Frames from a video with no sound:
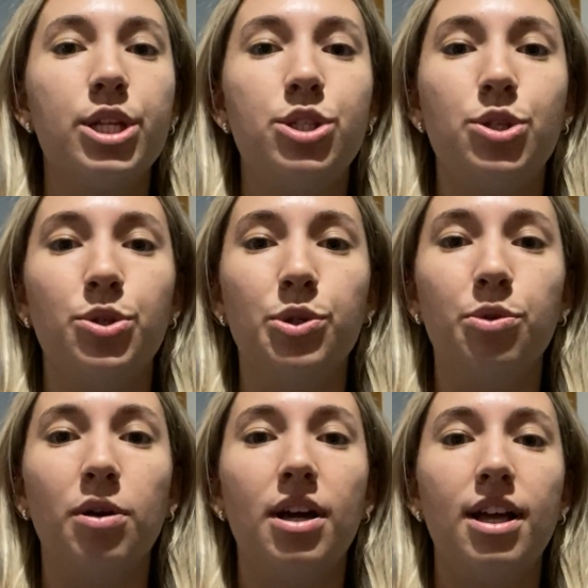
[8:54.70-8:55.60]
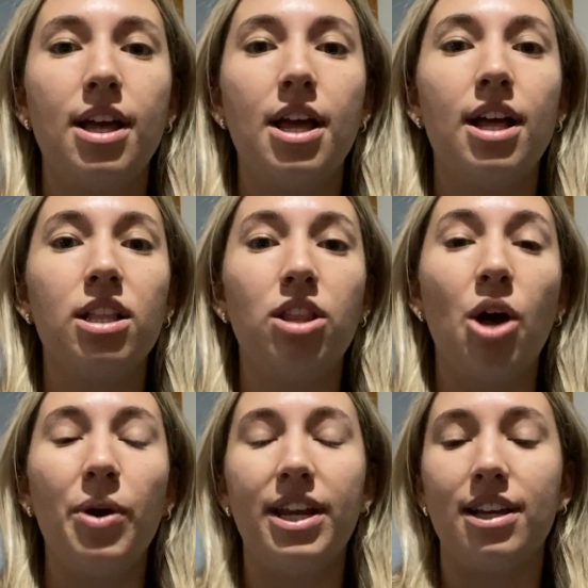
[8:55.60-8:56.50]
to
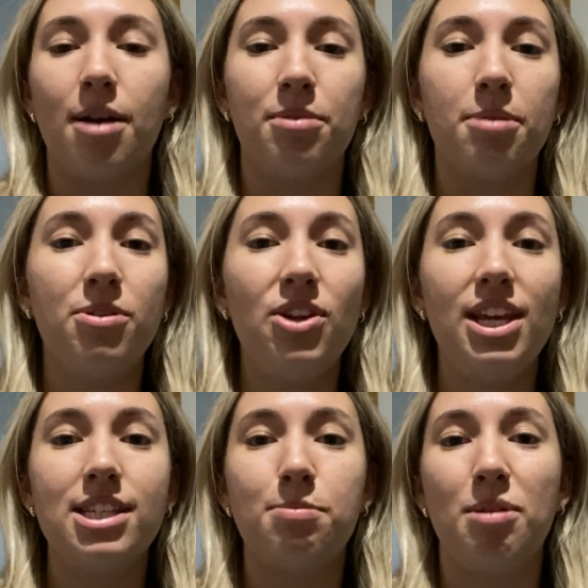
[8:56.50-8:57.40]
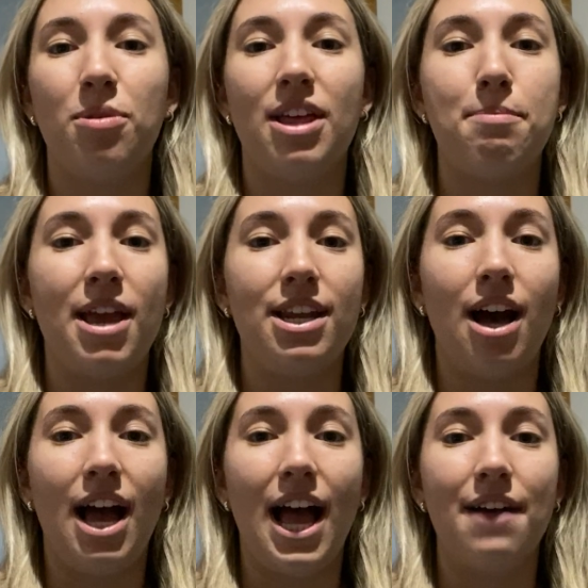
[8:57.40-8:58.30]
low-income communities, people that may
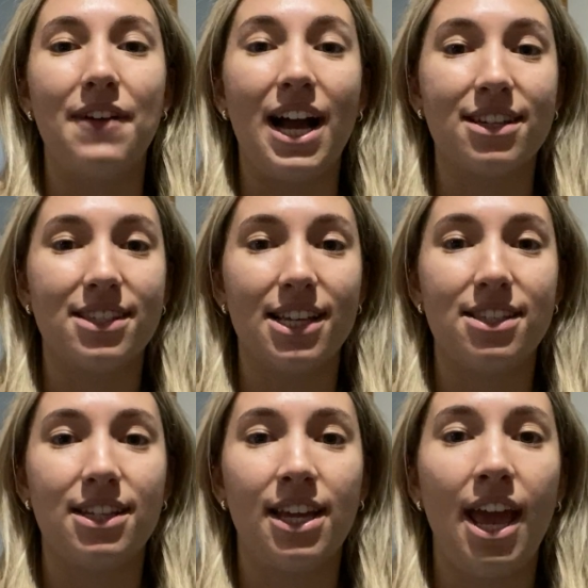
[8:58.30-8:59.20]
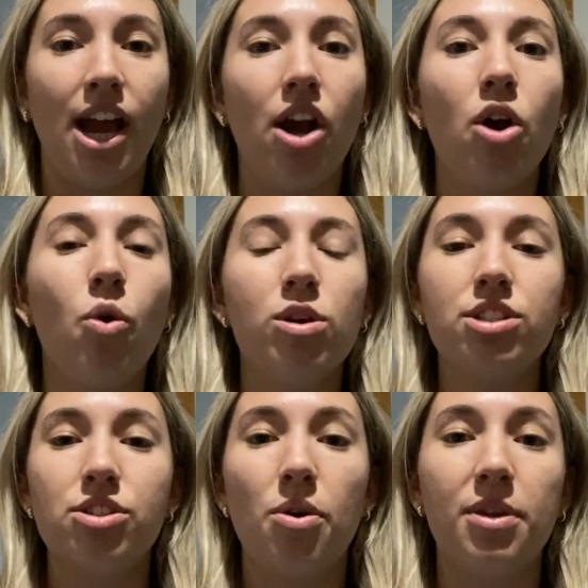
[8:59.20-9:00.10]
not have access to care, or
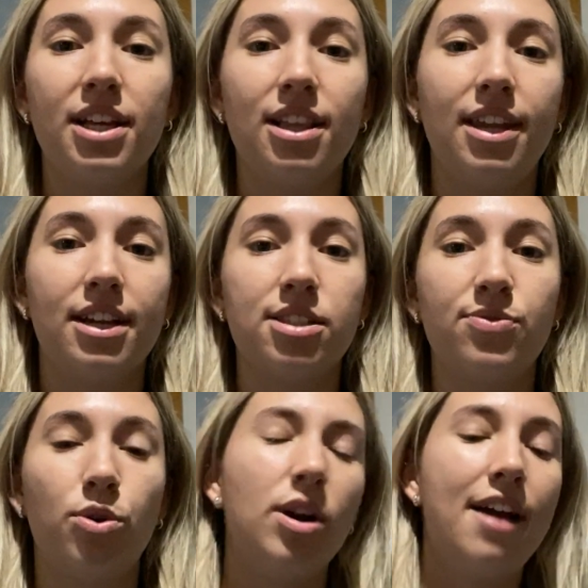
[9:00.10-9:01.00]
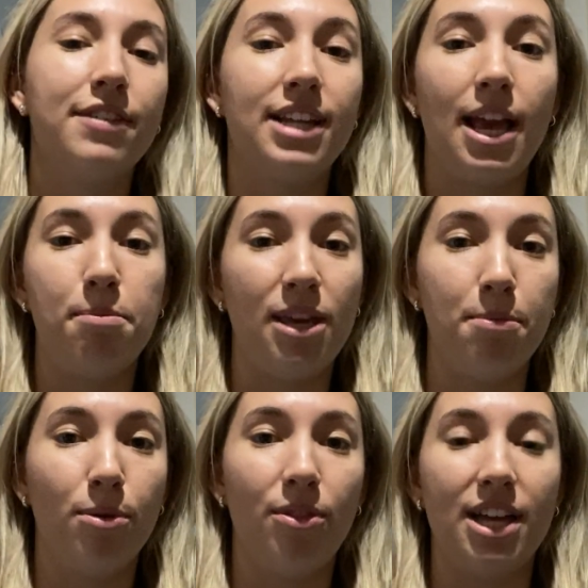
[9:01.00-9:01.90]
just holding clinics for everyday
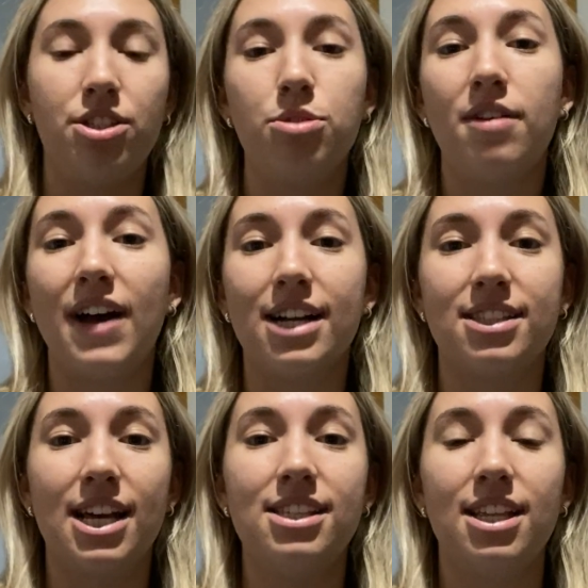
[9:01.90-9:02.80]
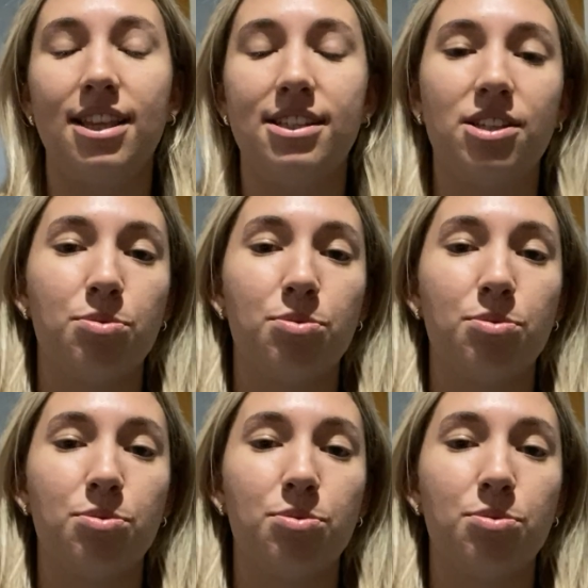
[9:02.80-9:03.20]
people that do have access, and this is